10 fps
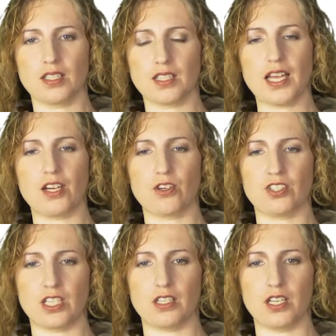
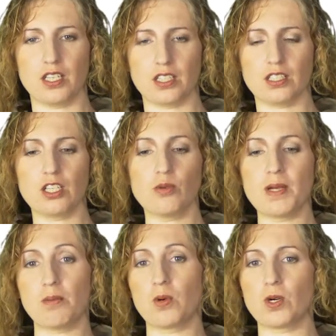layers in a little
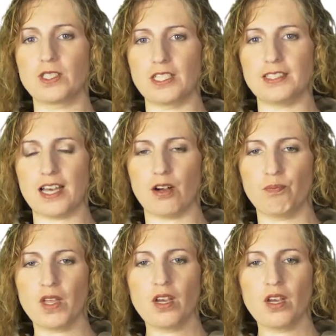bit more detail.